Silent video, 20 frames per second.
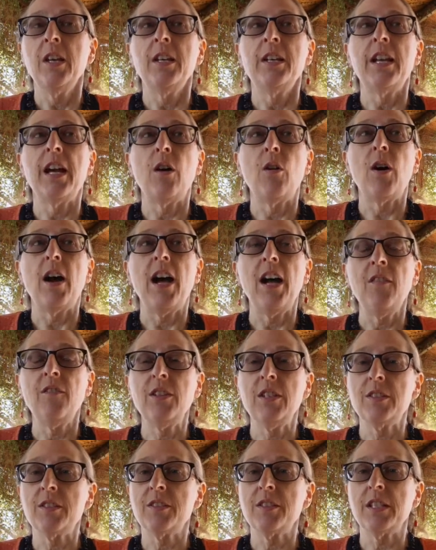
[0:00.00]
Now,
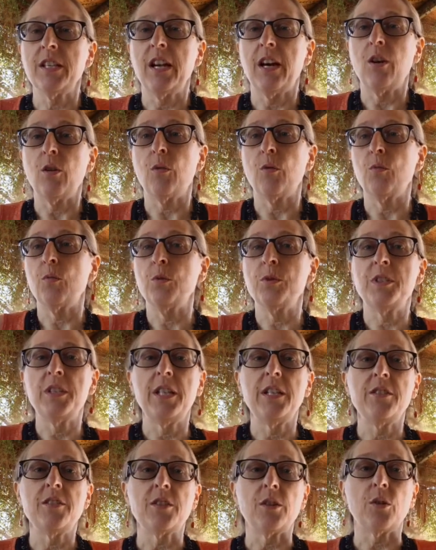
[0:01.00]
obviously, our
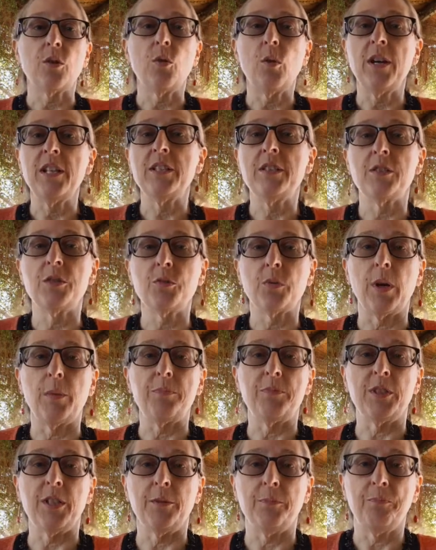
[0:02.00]
routines are quite
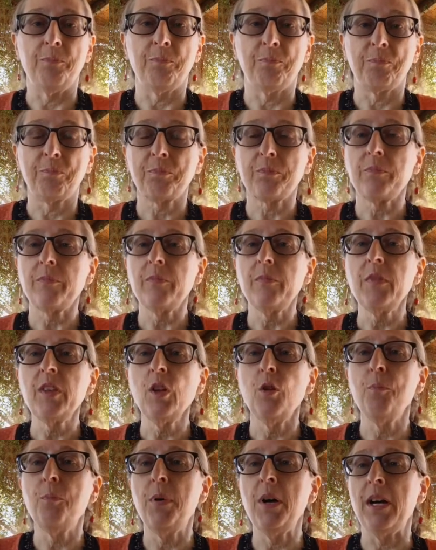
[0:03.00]
disrupted,
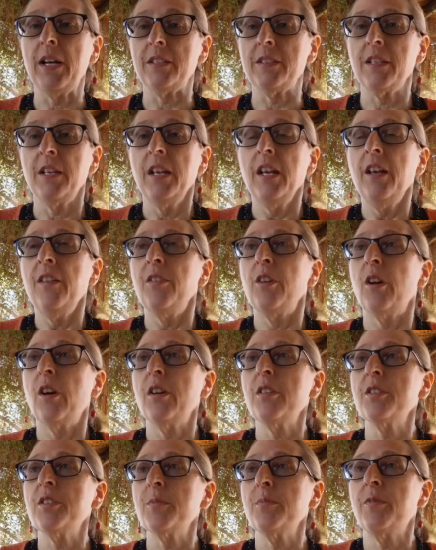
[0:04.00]
but there
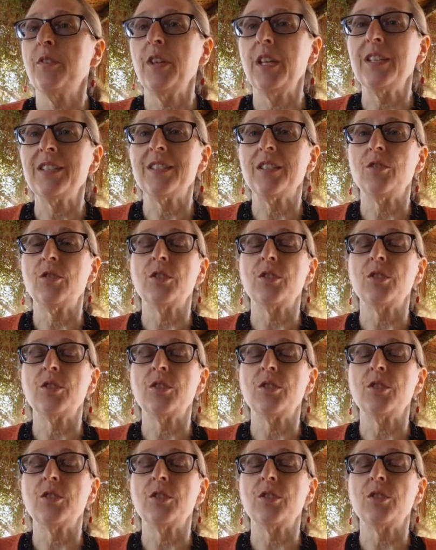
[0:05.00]
are some things that